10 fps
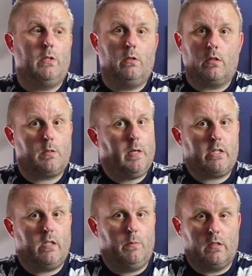We're just
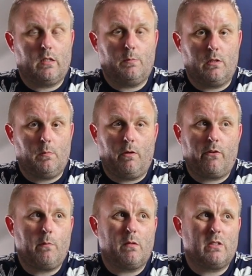smashing it with the subs at the moment. I
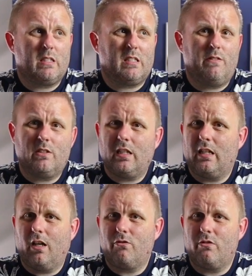think we're up to
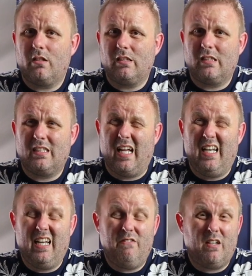
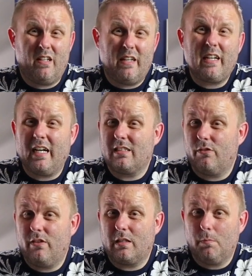1711, I think, as
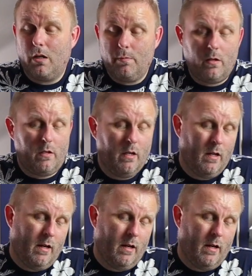of this moment.